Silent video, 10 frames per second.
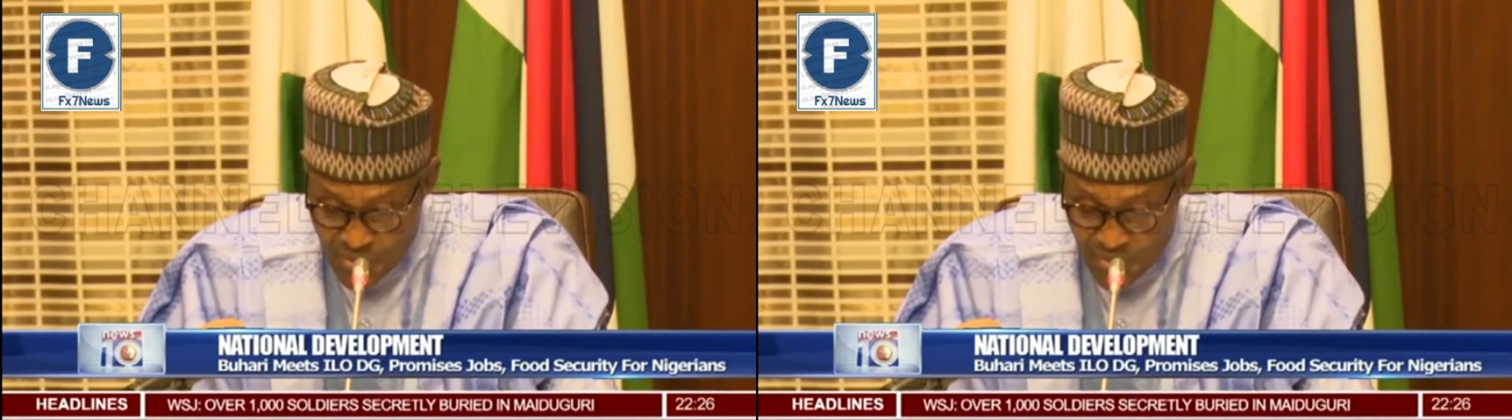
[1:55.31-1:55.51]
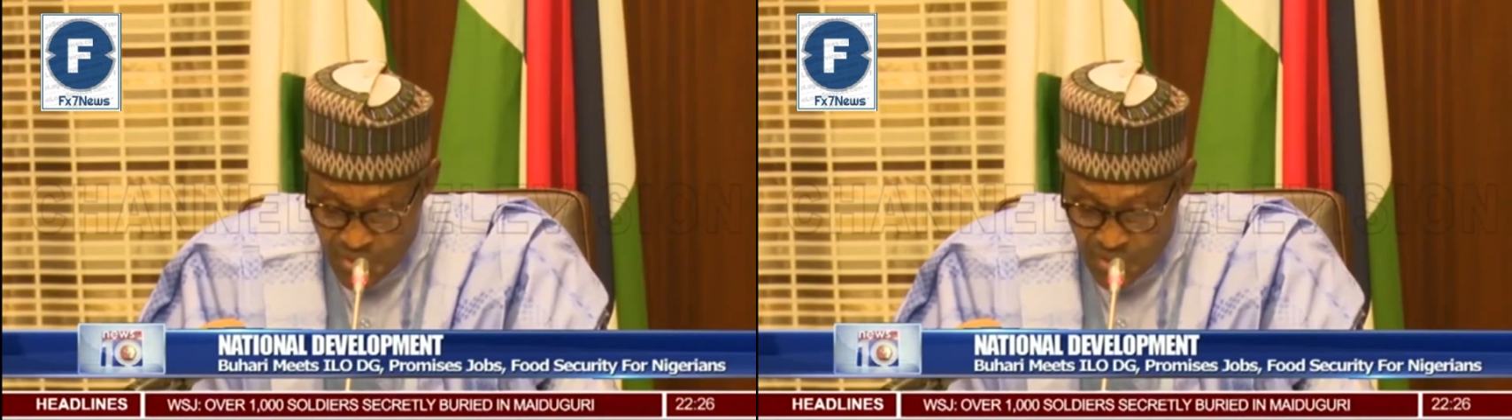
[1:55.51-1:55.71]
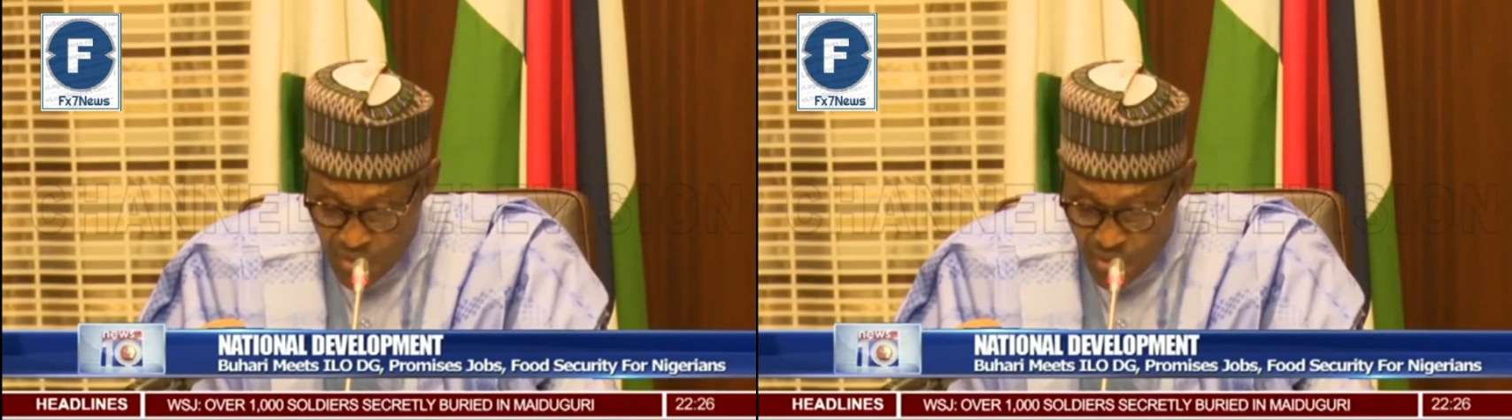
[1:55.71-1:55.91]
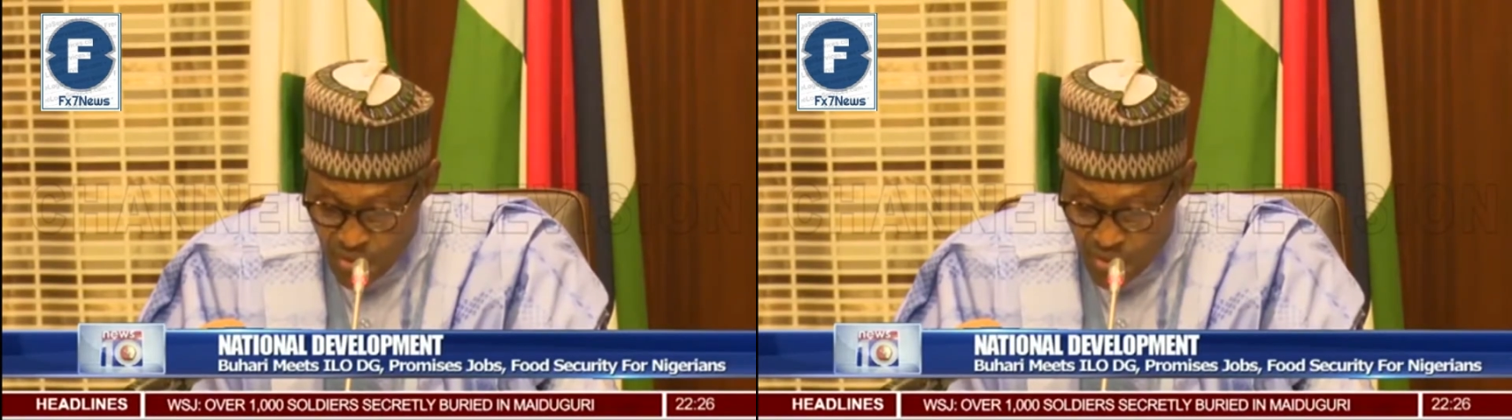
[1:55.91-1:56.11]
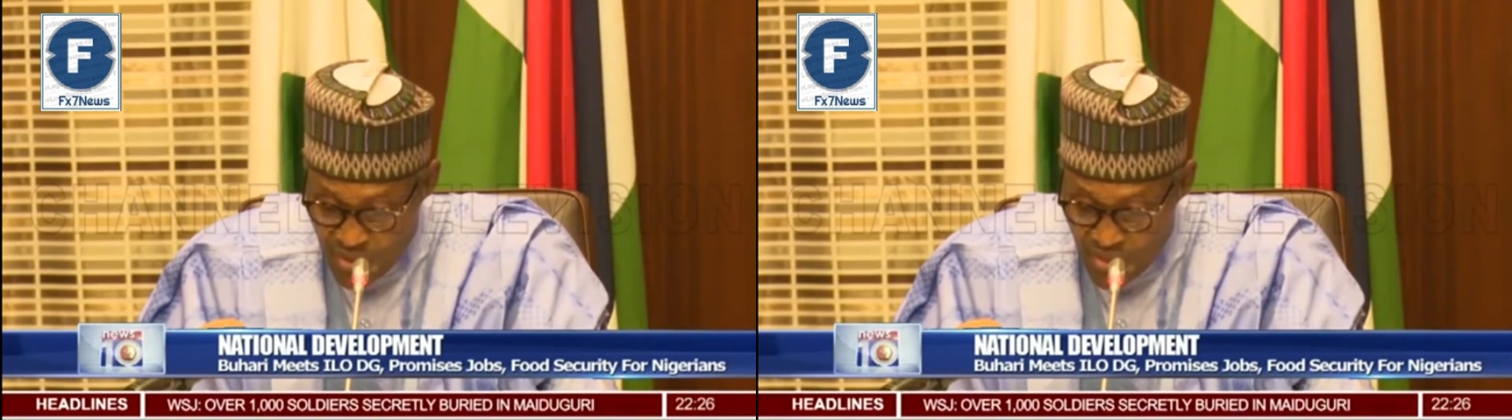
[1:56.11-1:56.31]
with
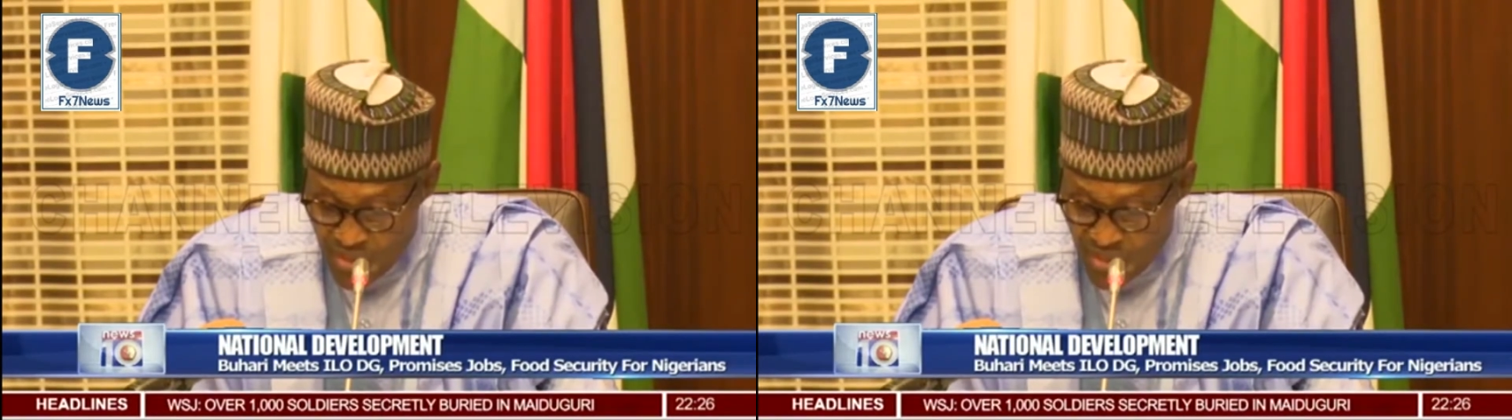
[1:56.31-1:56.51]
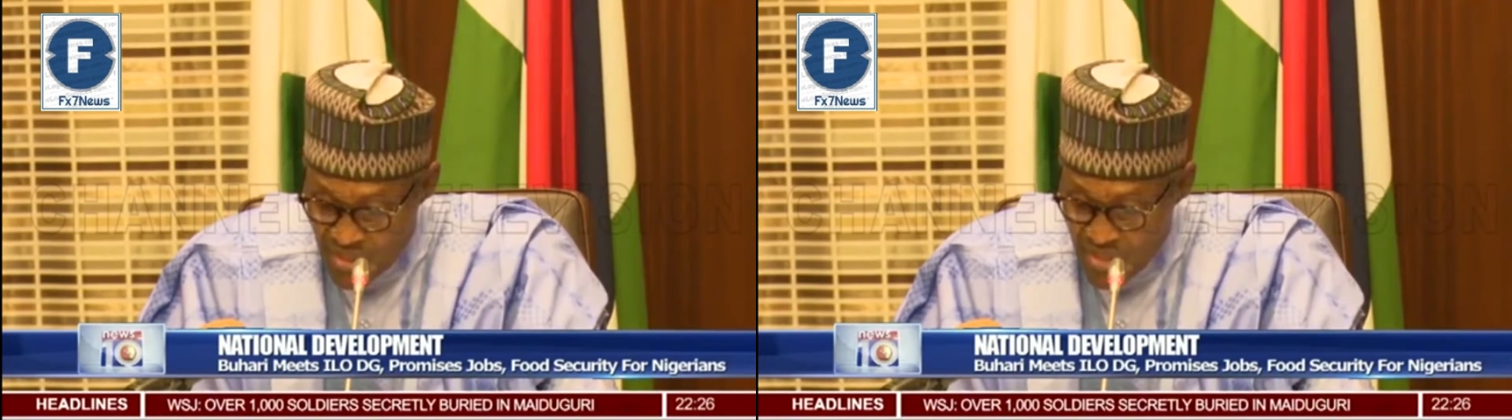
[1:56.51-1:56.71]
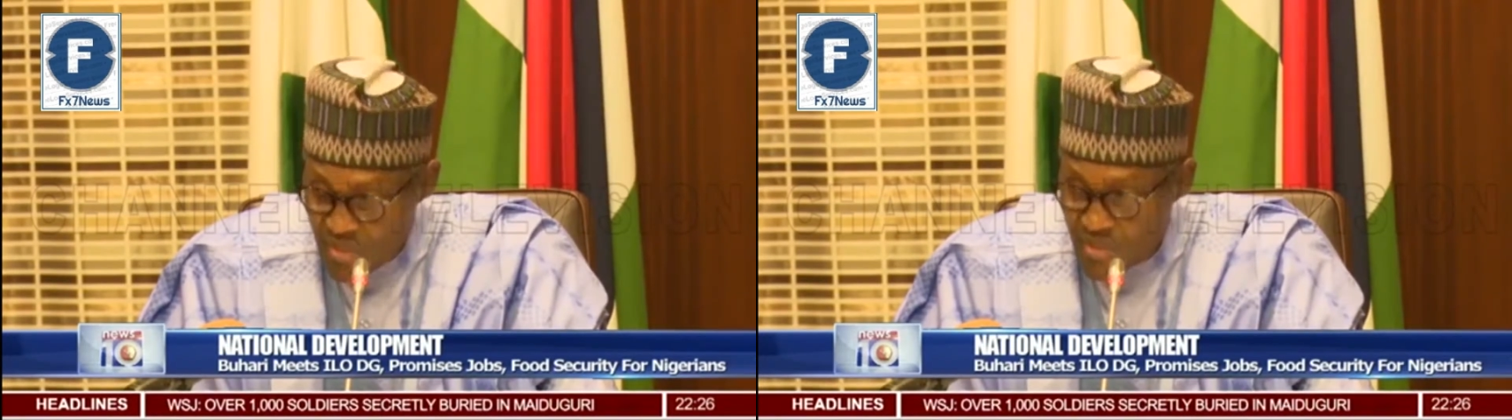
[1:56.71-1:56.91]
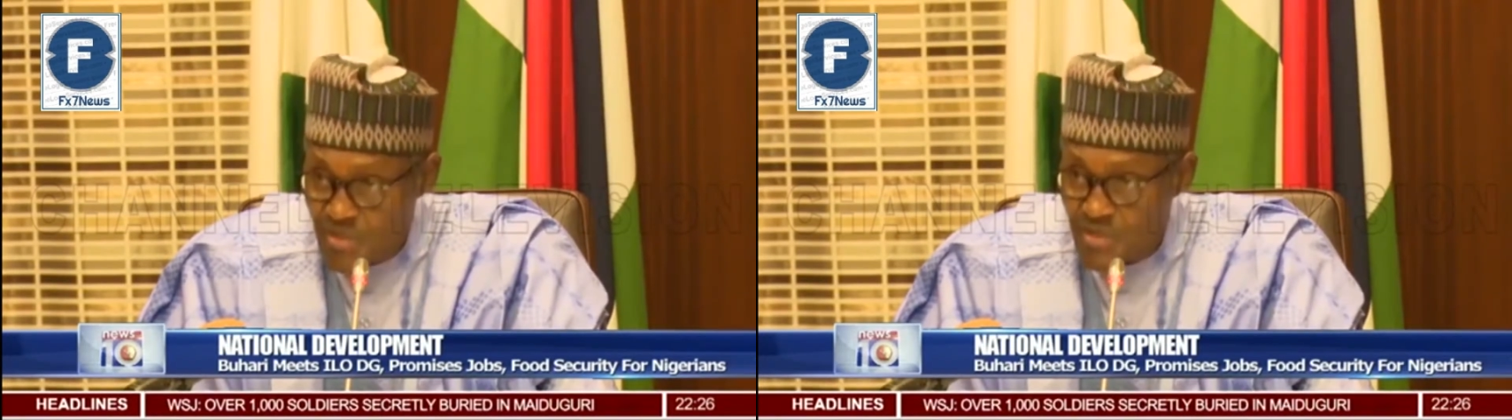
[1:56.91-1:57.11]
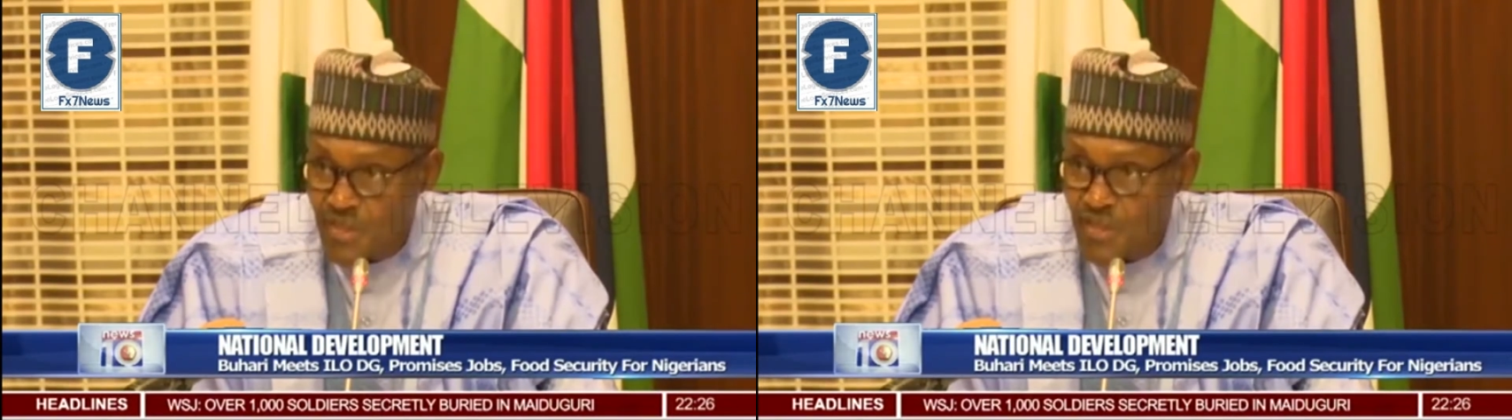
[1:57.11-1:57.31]
stakeholders
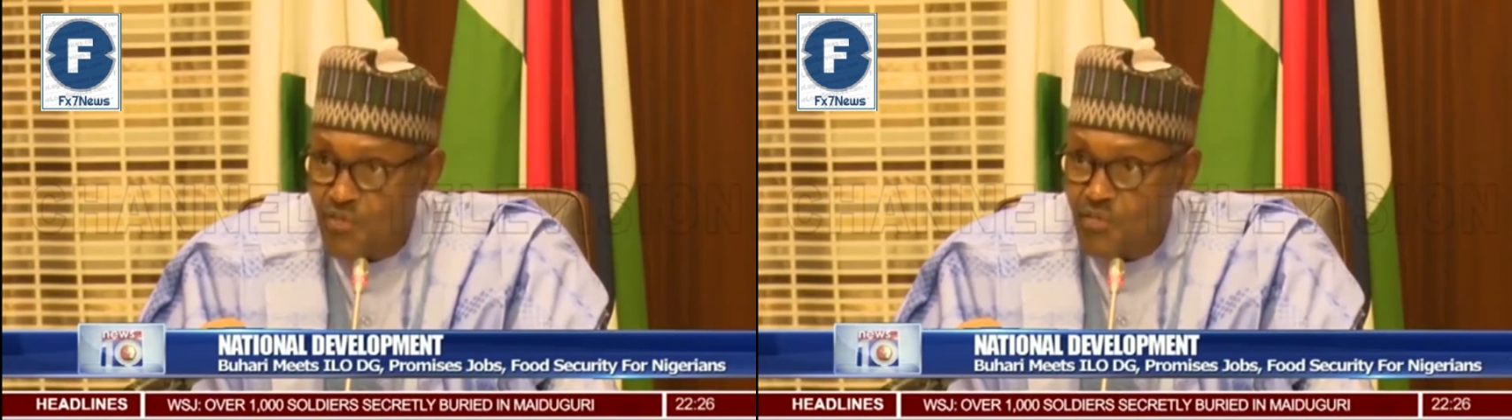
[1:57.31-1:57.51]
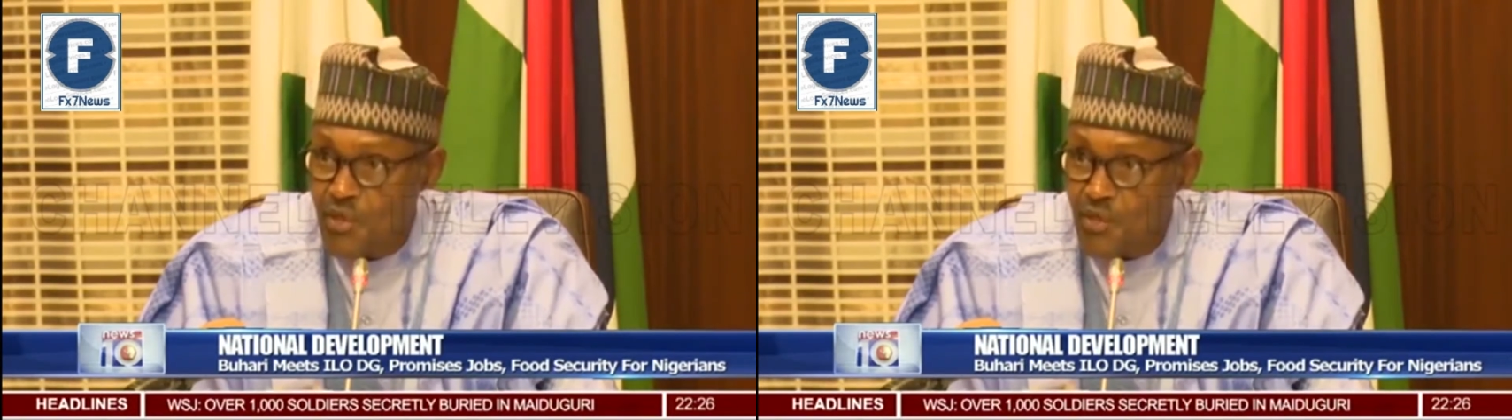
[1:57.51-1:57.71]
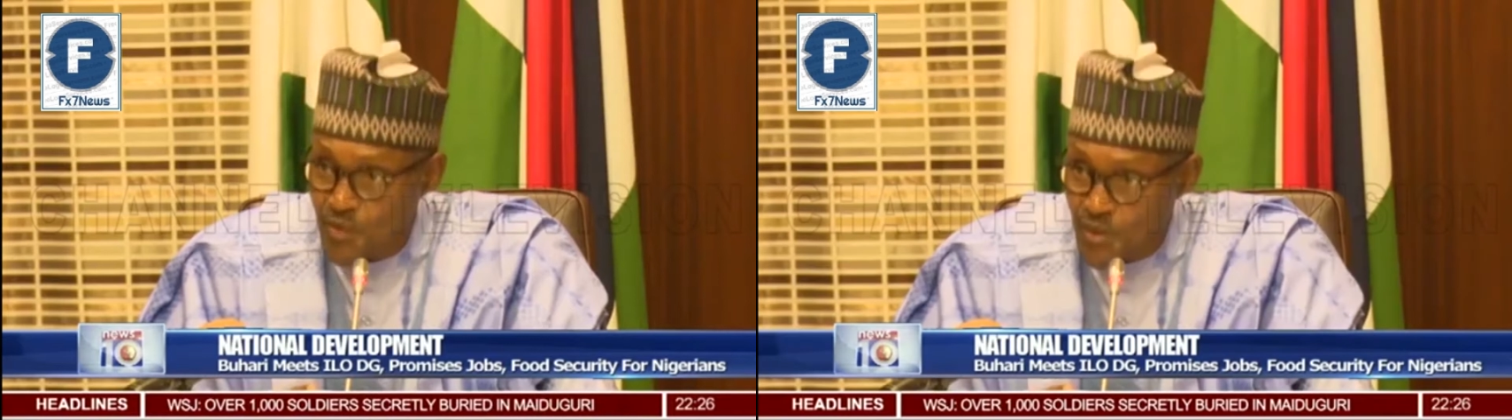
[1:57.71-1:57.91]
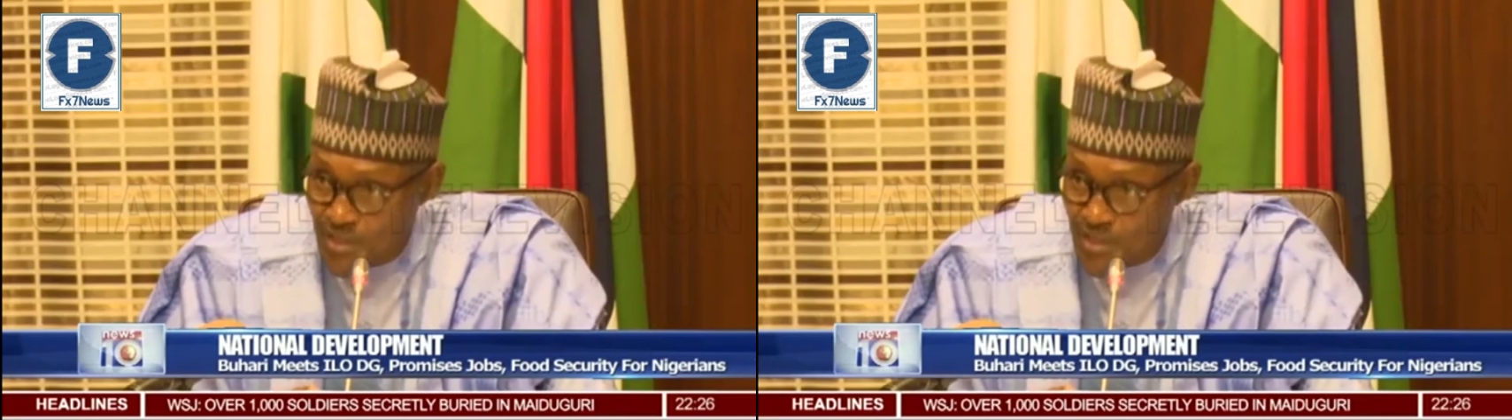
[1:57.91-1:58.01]
such as the labor